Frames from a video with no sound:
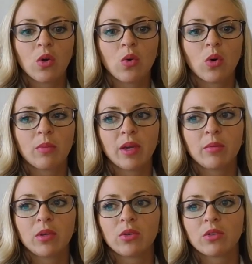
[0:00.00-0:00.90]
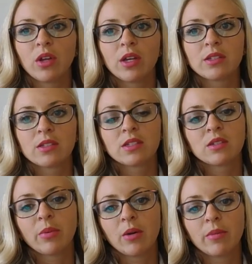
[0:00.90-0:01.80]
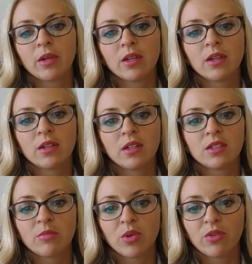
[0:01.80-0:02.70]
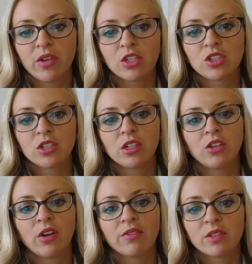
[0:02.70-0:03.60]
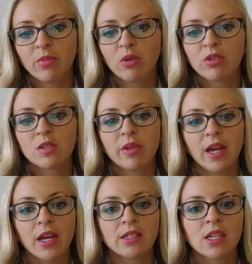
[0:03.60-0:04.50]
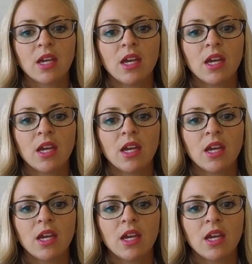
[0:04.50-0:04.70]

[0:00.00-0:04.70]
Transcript: or maybe you realize this department needs motivation and you have some bonus plans.